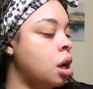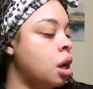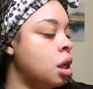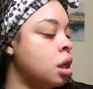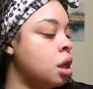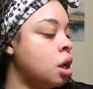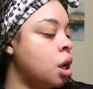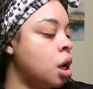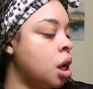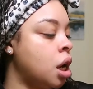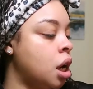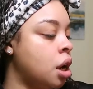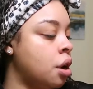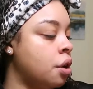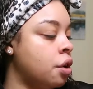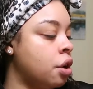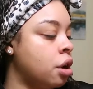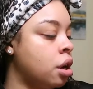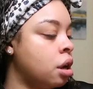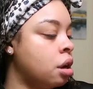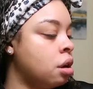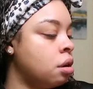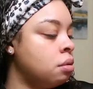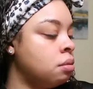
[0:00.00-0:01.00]
other
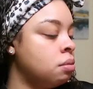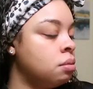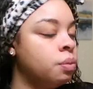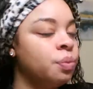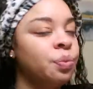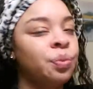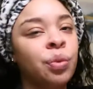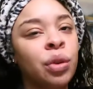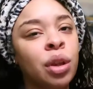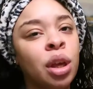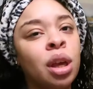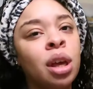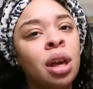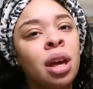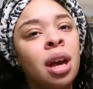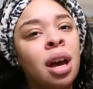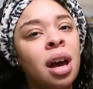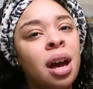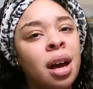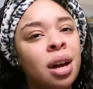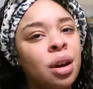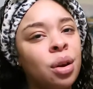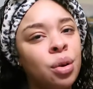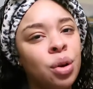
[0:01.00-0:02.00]
area.
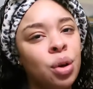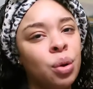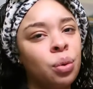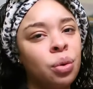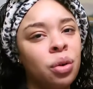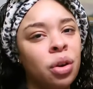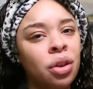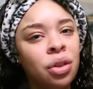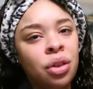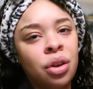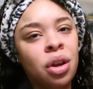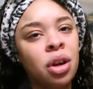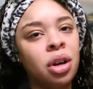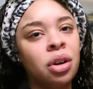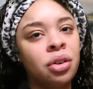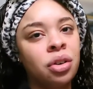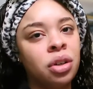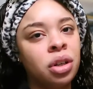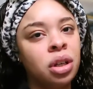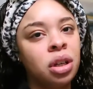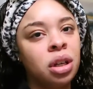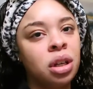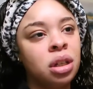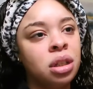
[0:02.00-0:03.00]
I don't know what other
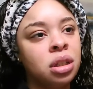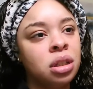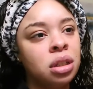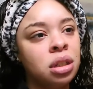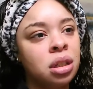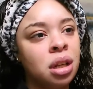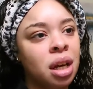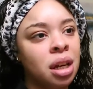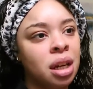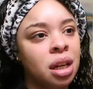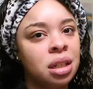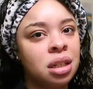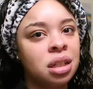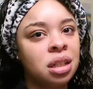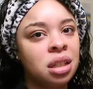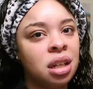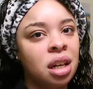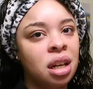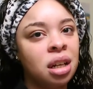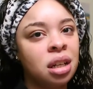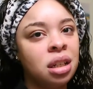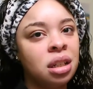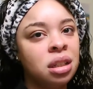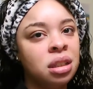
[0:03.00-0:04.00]
area is. I guess
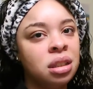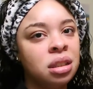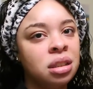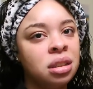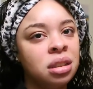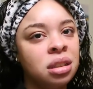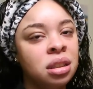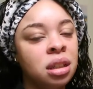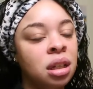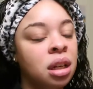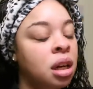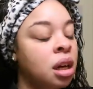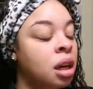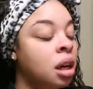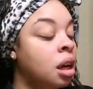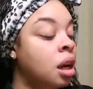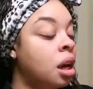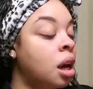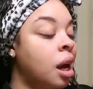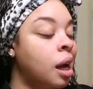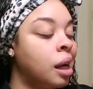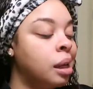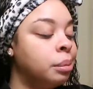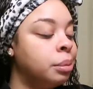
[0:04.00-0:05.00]
neck.
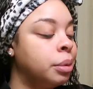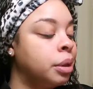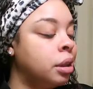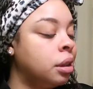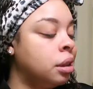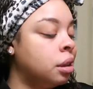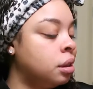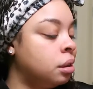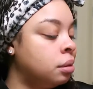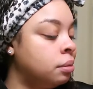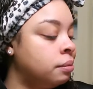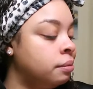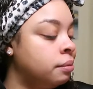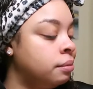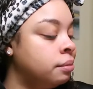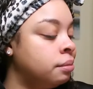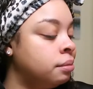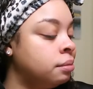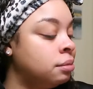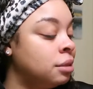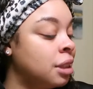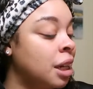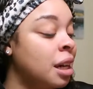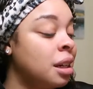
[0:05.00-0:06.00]
I mean,
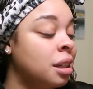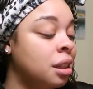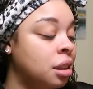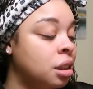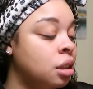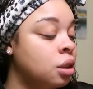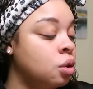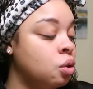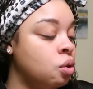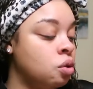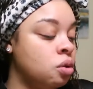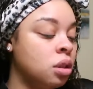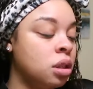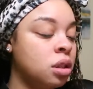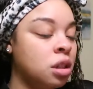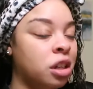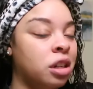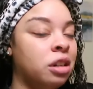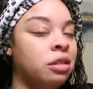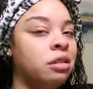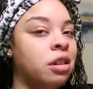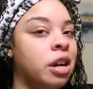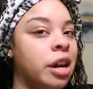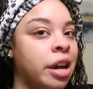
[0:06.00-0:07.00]
I did use this on
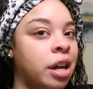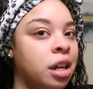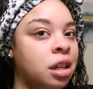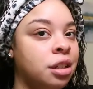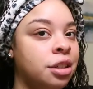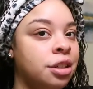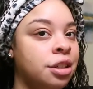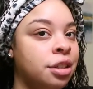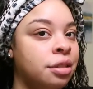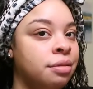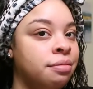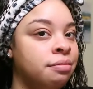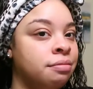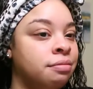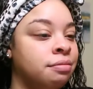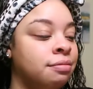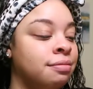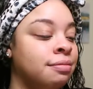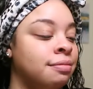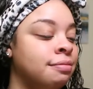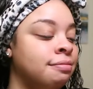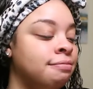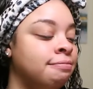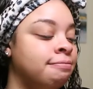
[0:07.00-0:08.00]
a rash,
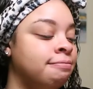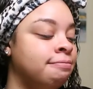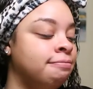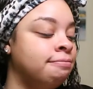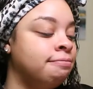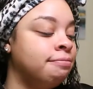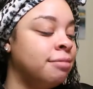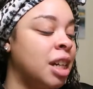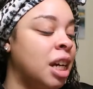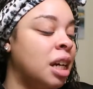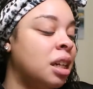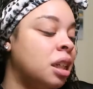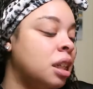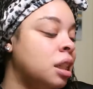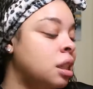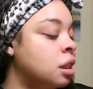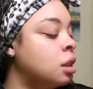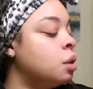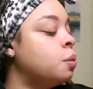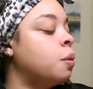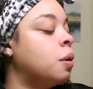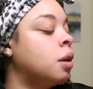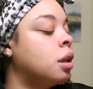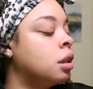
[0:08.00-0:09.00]
and it
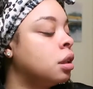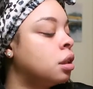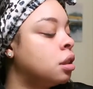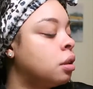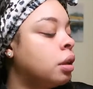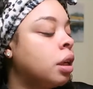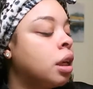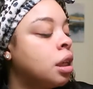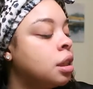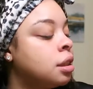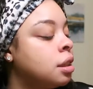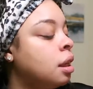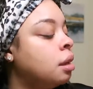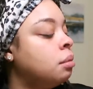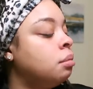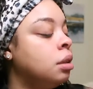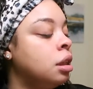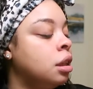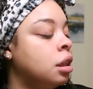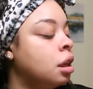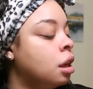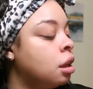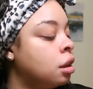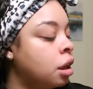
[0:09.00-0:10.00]
did work, so I guess that'd be
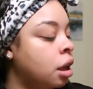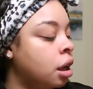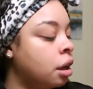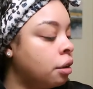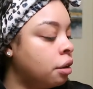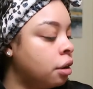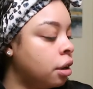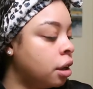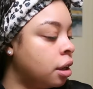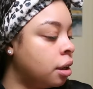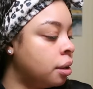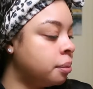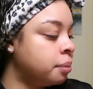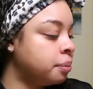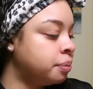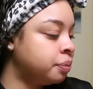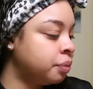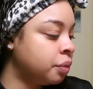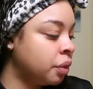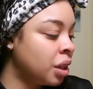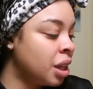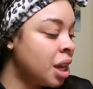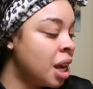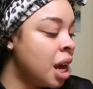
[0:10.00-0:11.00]
the other area.
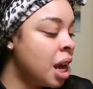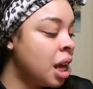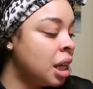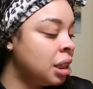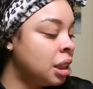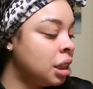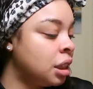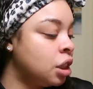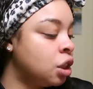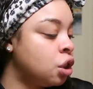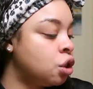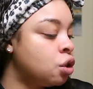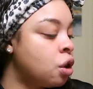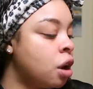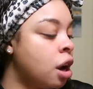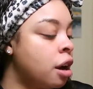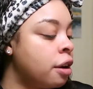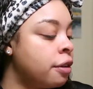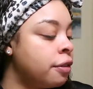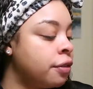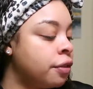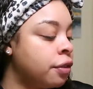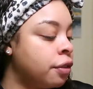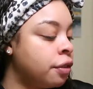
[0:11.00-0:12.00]
Let it
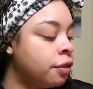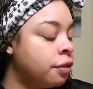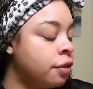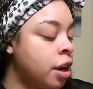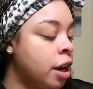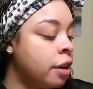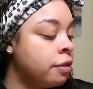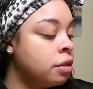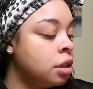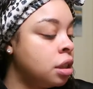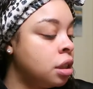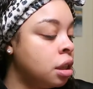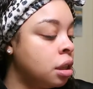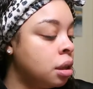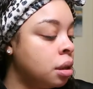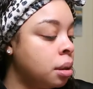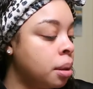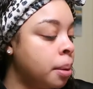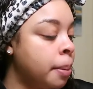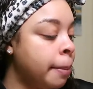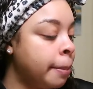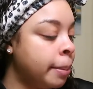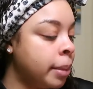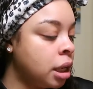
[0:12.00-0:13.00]
dry for 5 to 10
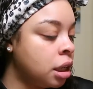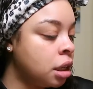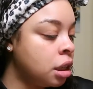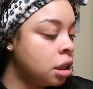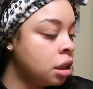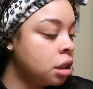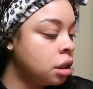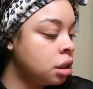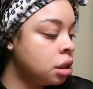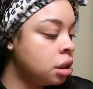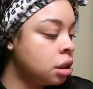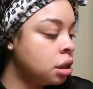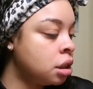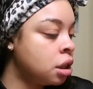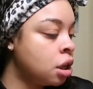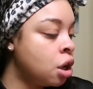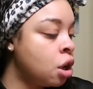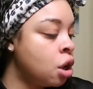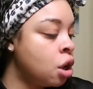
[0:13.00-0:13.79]
minutes.